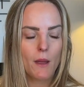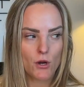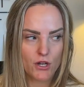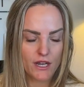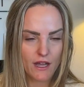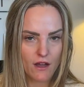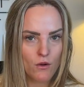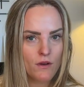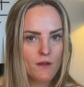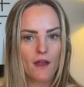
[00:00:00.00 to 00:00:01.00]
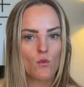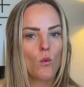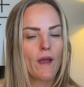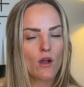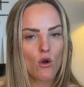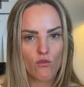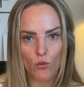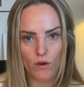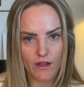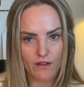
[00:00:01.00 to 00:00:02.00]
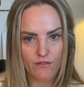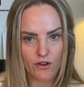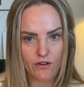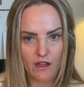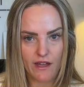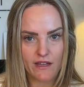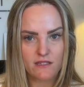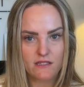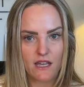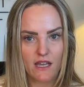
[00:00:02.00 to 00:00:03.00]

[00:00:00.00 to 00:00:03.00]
burning out and way overworking for your clients.